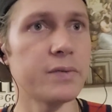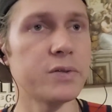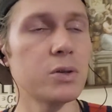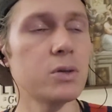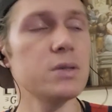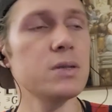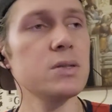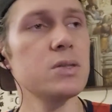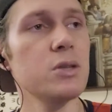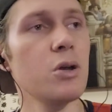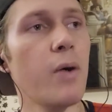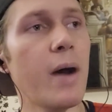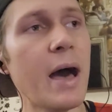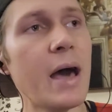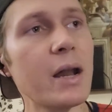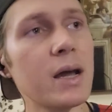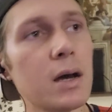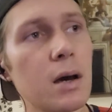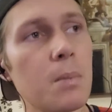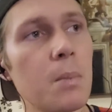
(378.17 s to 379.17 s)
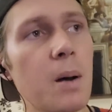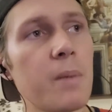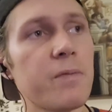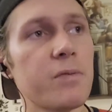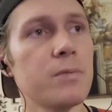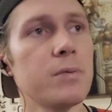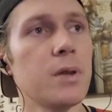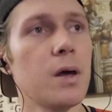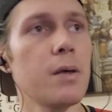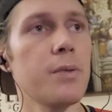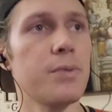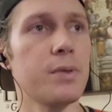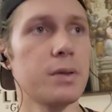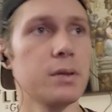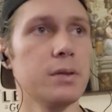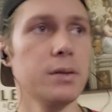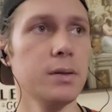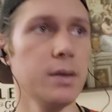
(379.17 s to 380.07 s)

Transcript: So he doesn't know how to come up from nothing.